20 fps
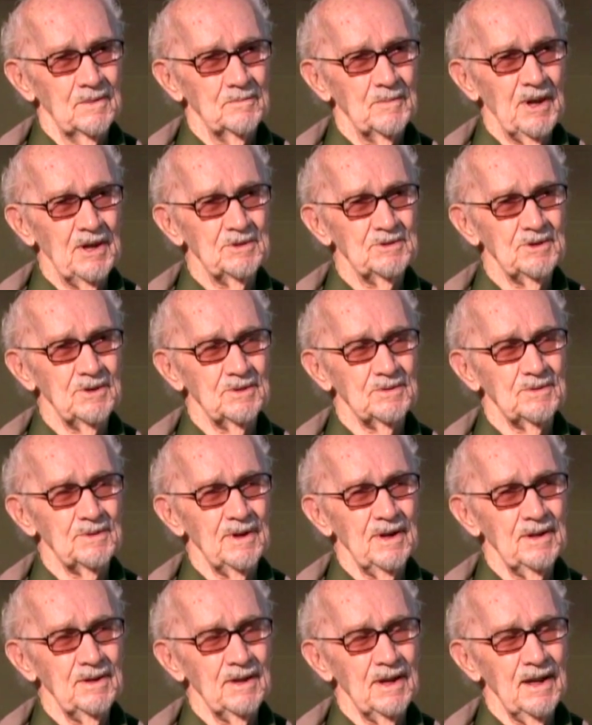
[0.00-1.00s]
Basic
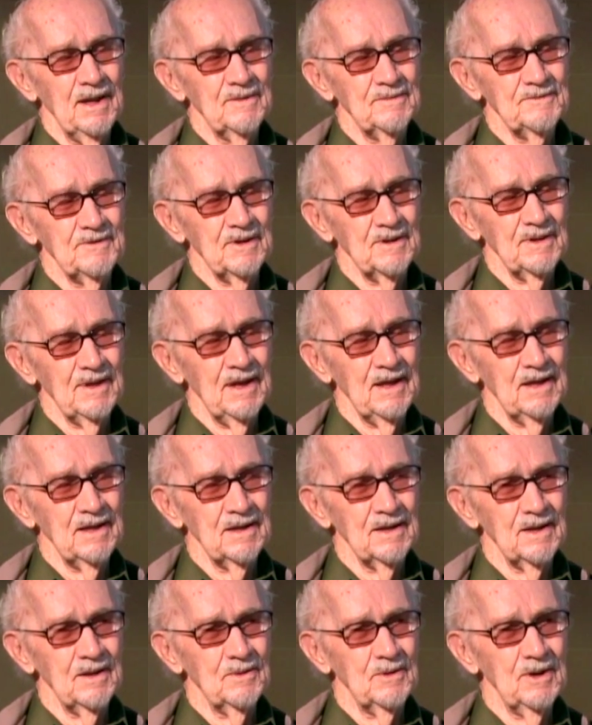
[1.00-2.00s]
training. After
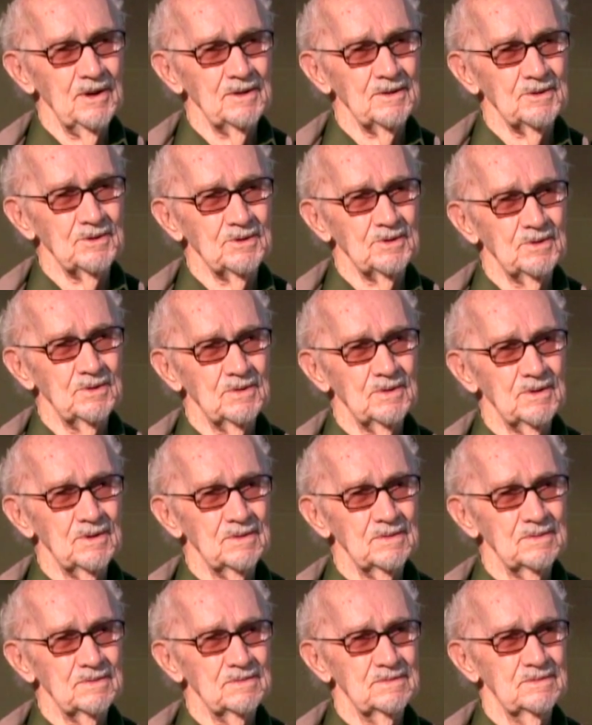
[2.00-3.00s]
that, I went
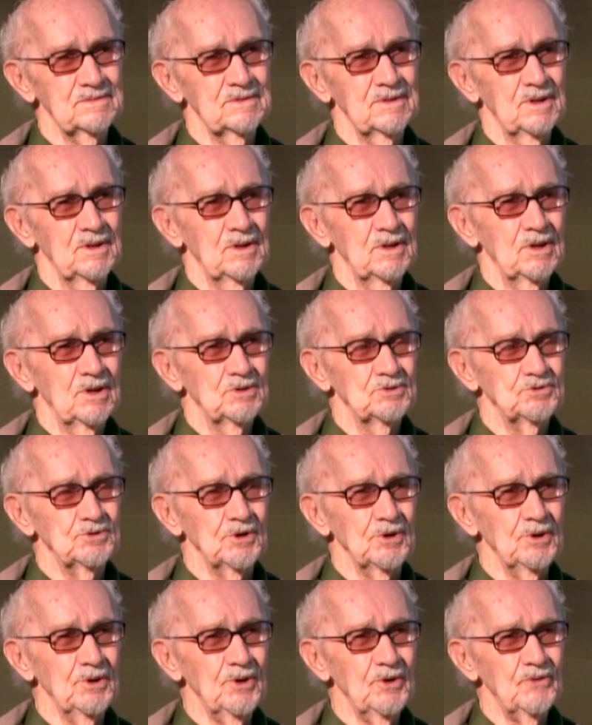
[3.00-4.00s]
to
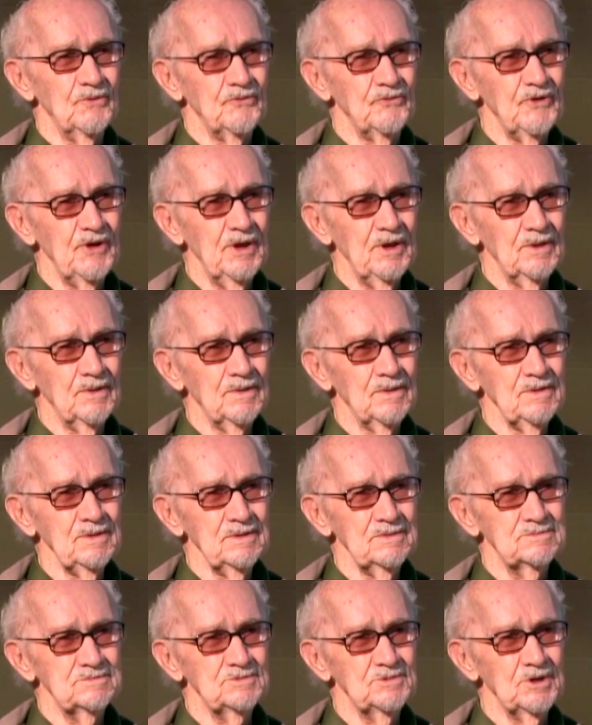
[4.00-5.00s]
Chinook Field,
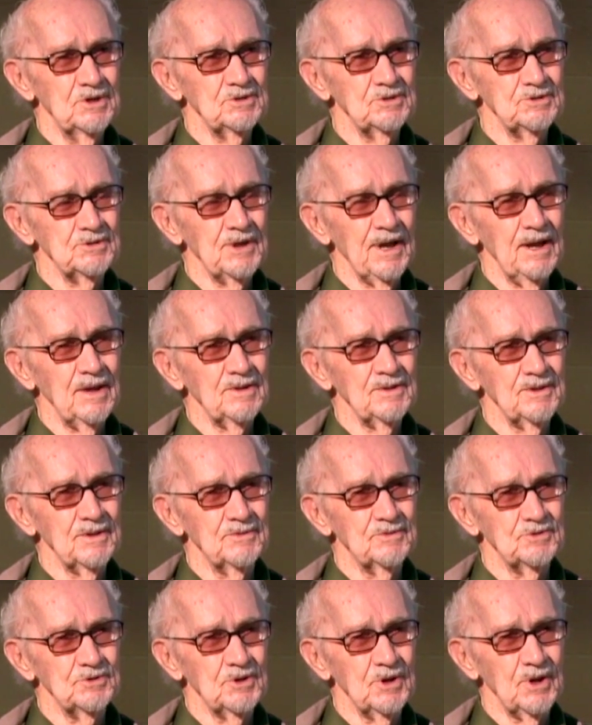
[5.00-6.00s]
just south
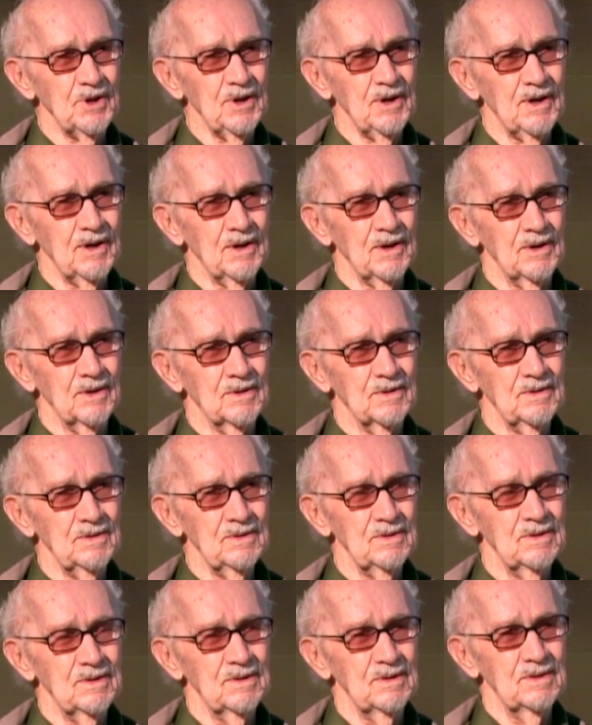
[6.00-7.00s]
of Chicago.
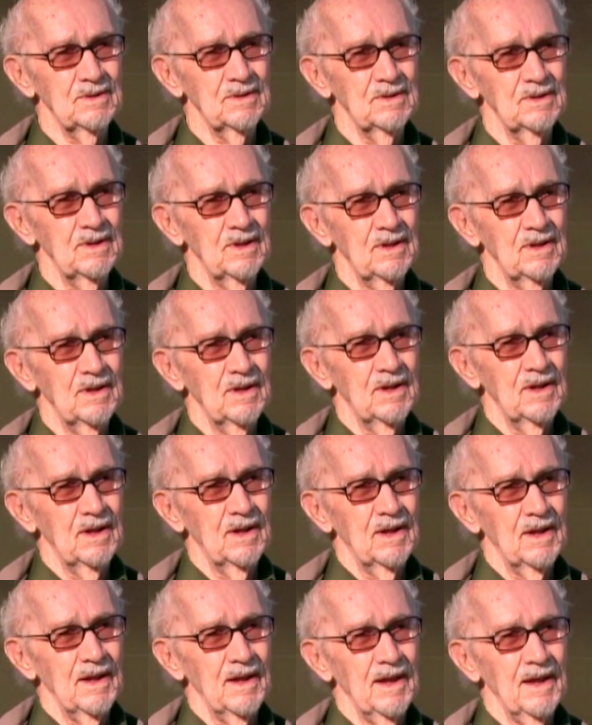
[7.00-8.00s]

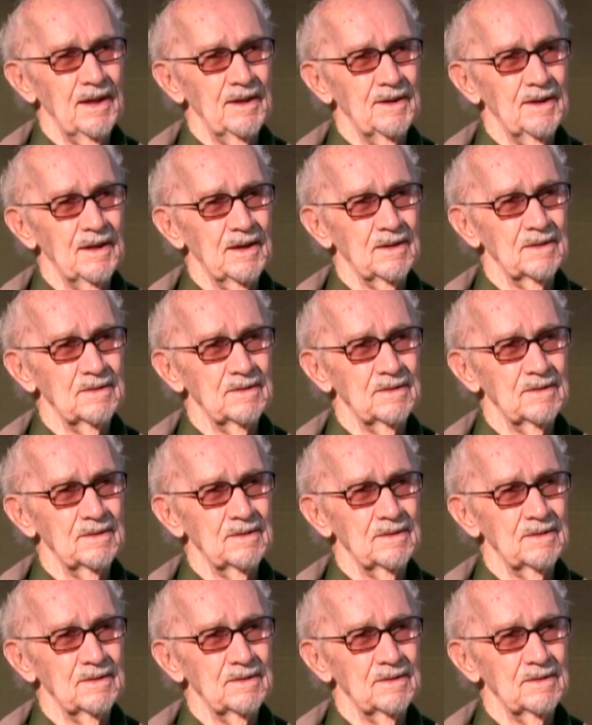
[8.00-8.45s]
And